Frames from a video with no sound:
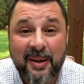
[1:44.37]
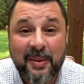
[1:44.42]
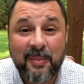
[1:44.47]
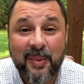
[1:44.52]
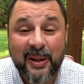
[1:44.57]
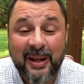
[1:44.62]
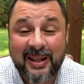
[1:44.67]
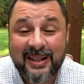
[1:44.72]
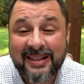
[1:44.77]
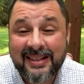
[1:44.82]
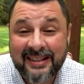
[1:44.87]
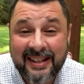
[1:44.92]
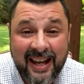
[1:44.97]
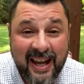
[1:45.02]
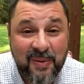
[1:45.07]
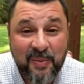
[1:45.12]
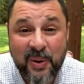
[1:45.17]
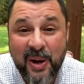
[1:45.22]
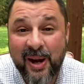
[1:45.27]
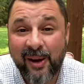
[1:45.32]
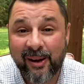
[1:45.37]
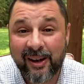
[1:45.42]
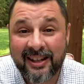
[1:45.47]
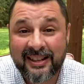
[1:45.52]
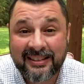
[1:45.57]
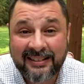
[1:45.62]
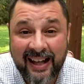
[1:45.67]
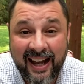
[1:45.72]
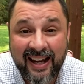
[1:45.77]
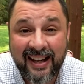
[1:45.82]
but instead we are
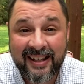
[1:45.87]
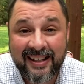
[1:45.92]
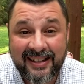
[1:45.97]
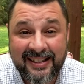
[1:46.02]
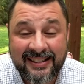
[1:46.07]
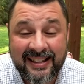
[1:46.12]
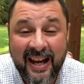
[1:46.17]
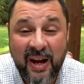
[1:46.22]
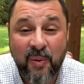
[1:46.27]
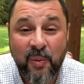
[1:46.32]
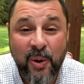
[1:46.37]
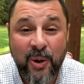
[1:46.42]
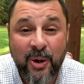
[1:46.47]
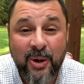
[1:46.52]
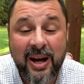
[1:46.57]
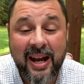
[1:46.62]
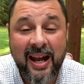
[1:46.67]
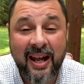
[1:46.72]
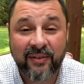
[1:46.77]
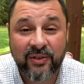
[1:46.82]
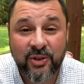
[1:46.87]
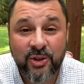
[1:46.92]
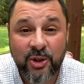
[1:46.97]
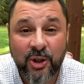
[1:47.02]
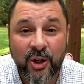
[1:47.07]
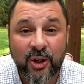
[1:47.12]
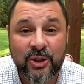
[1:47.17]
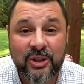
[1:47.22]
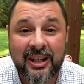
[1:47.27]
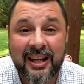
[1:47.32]
excited to say we're going to have
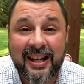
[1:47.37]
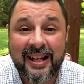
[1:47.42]
church